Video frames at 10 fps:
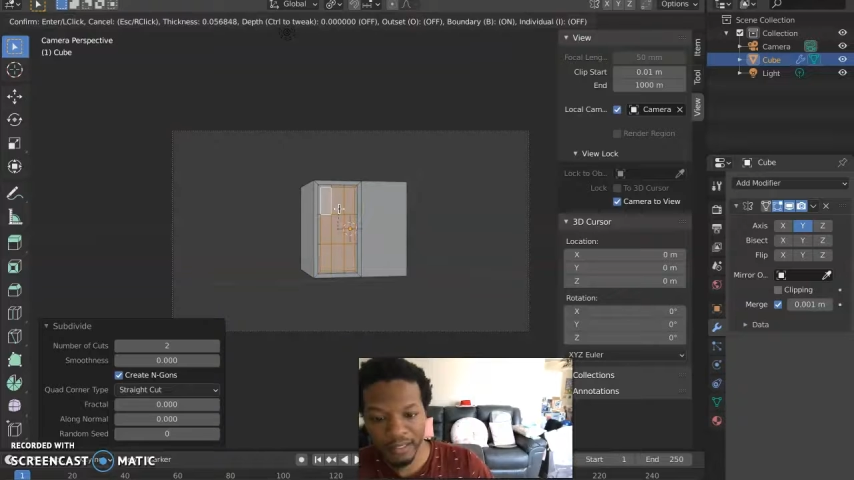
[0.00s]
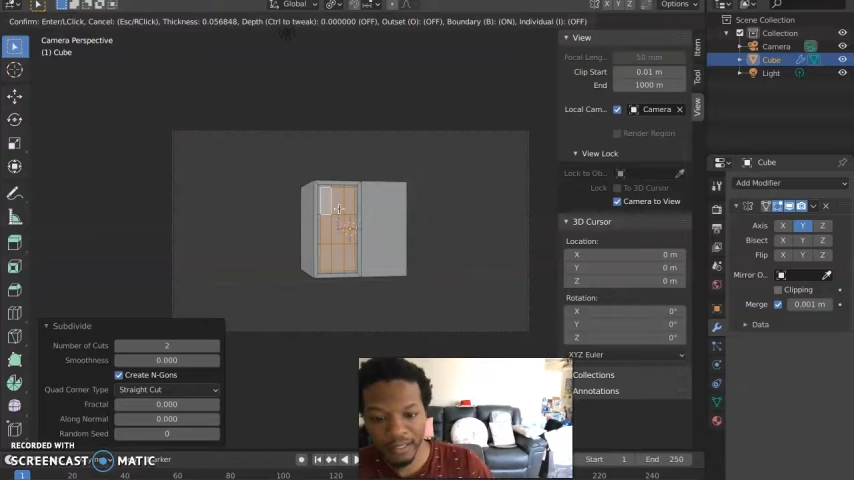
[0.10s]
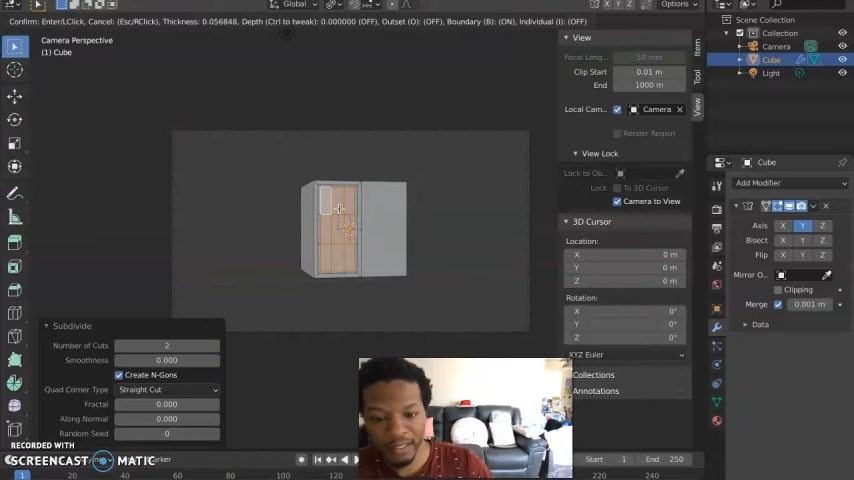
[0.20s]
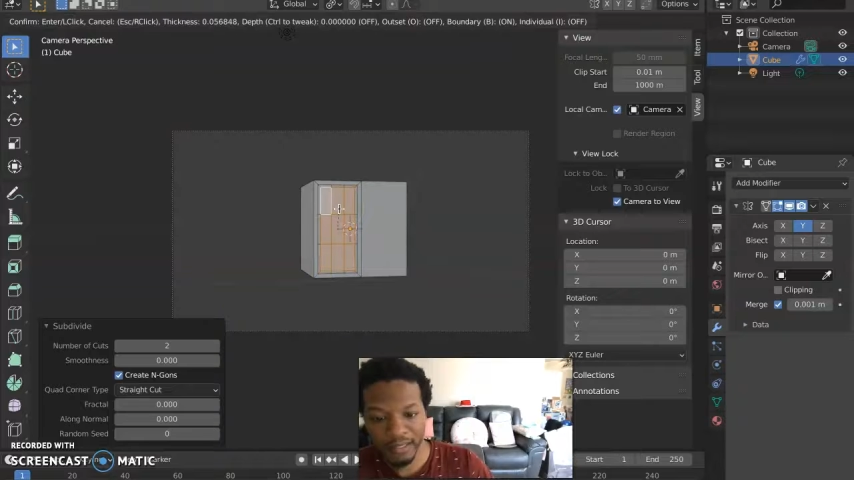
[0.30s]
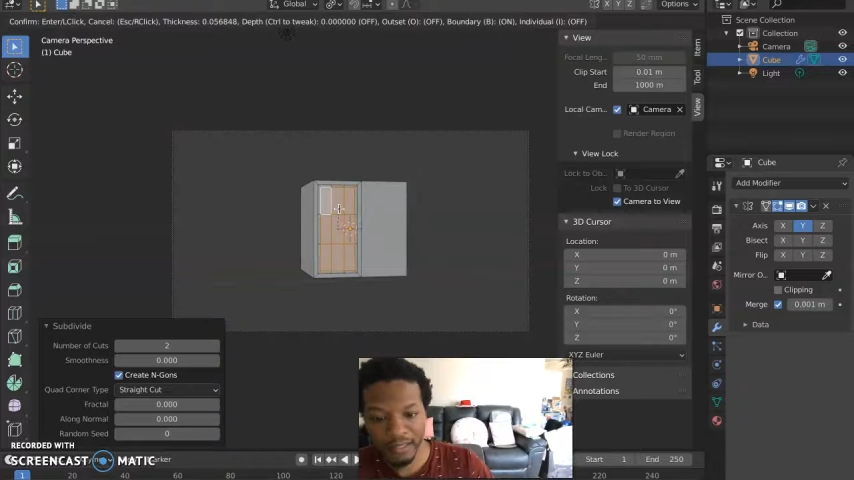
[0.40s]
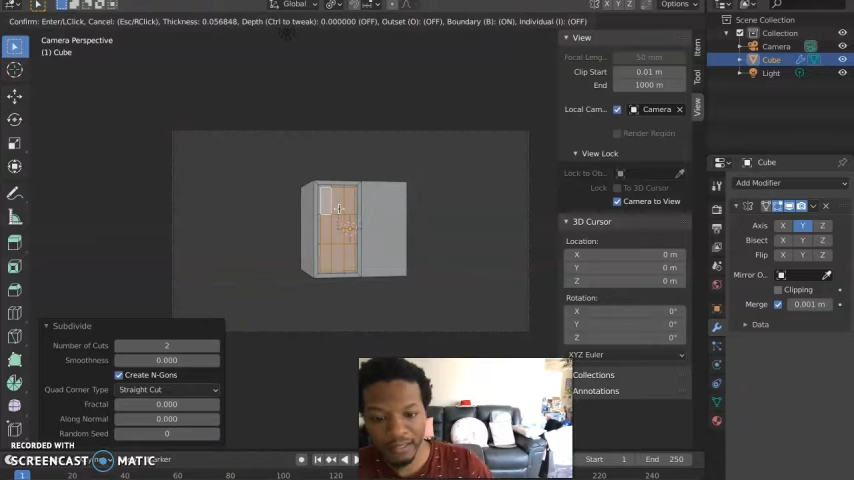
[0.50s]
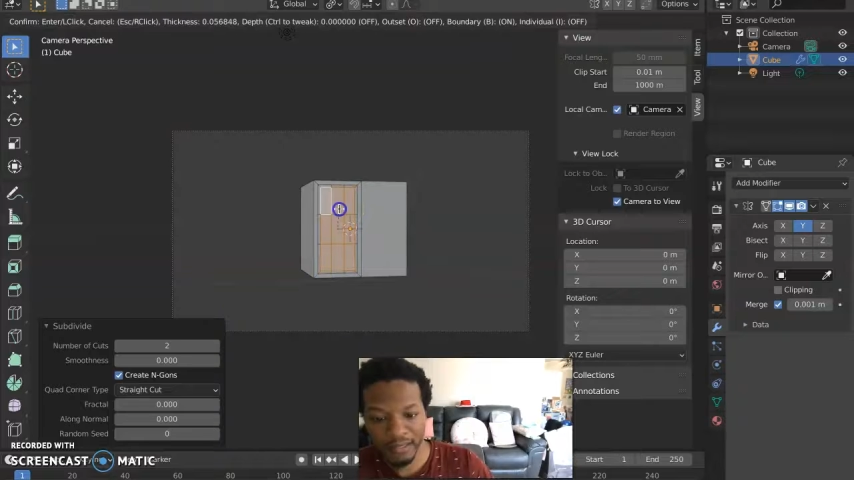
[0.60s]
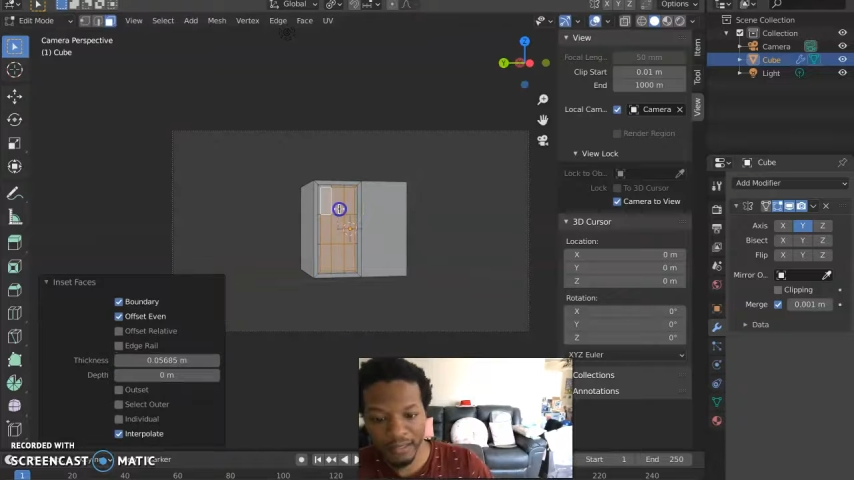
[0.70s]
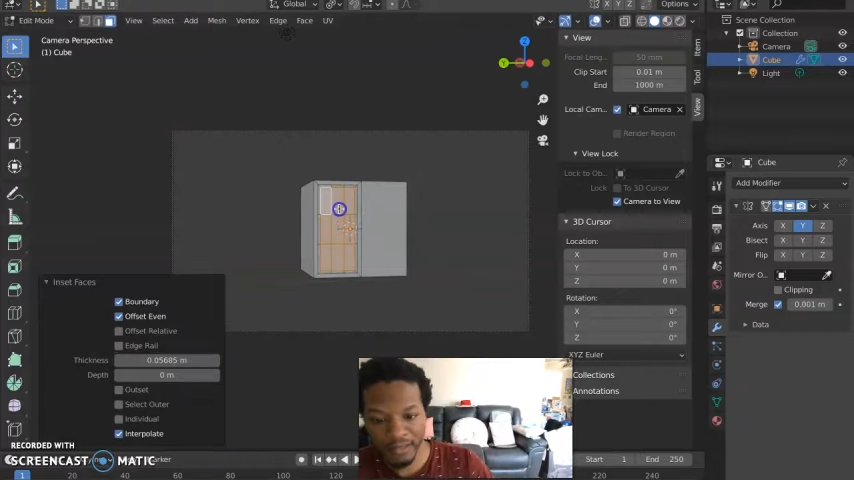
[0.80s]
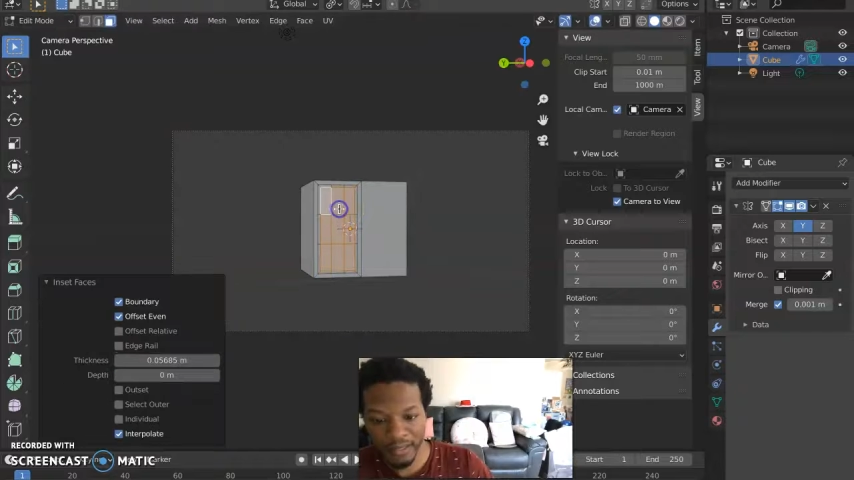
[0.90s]

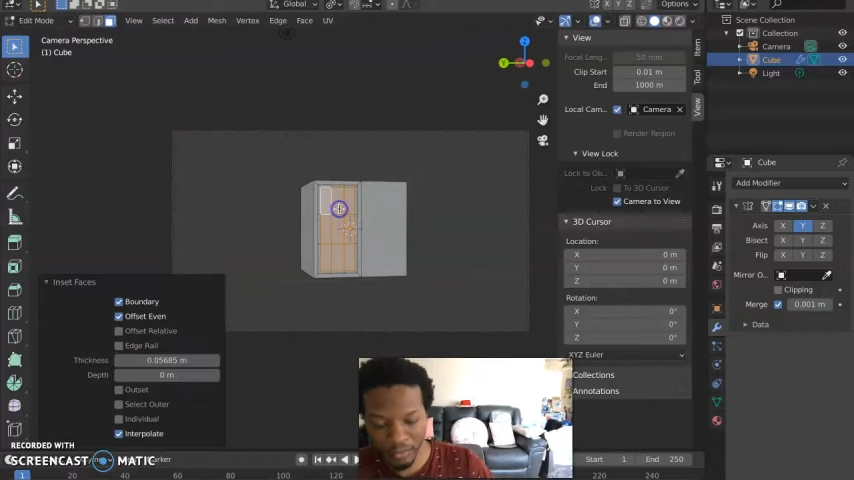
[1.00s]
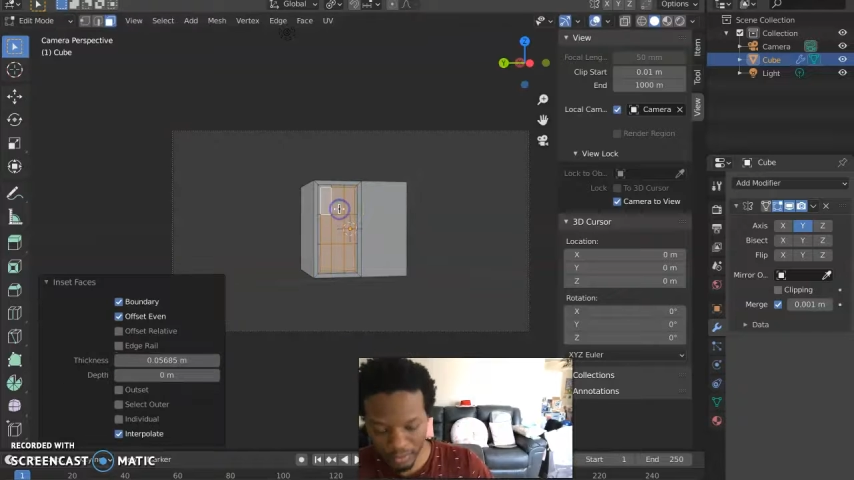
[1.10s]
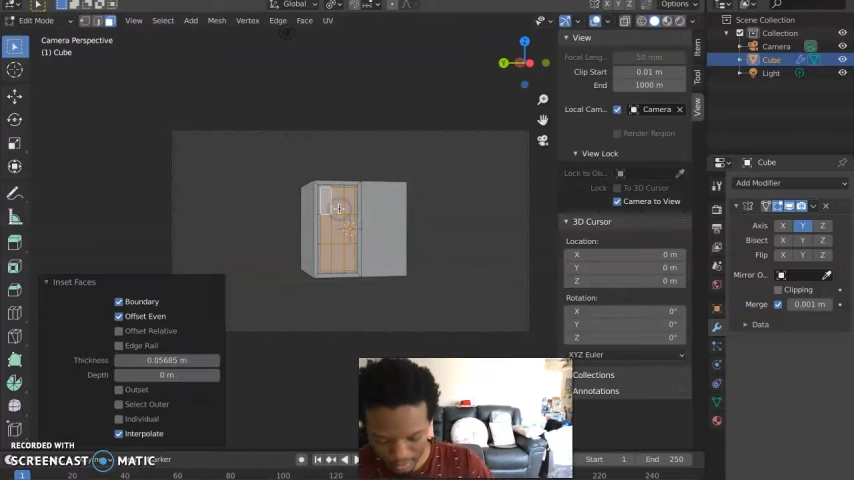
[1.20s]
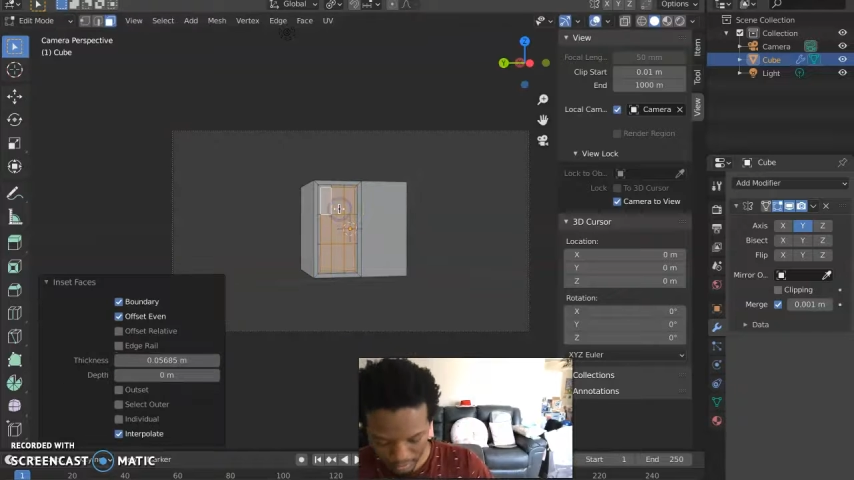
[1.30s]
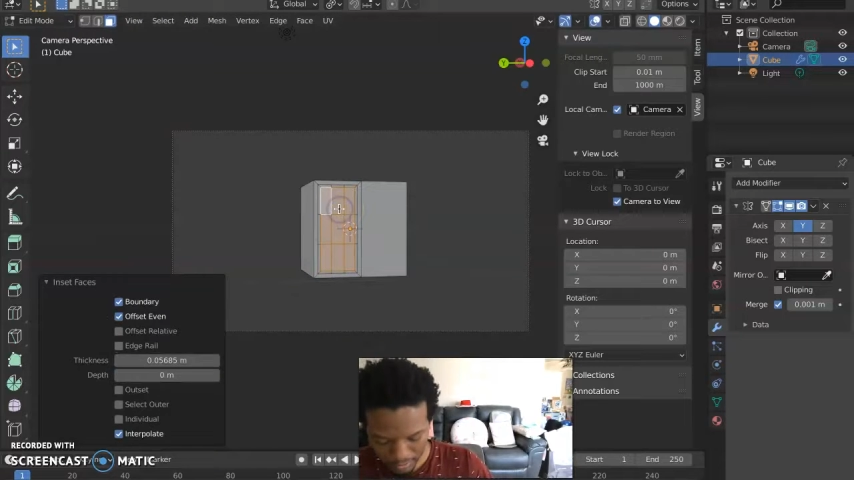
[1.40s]
and that's not working.